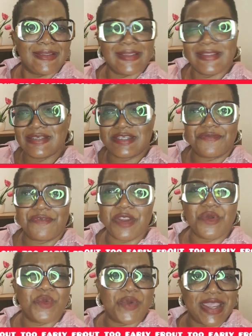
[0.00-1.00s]
in
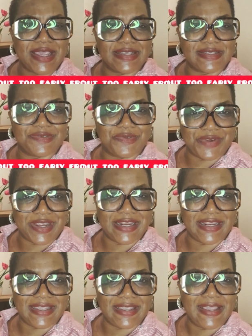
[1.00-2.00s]
different ways,
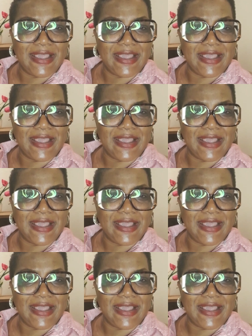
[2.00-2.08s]
really.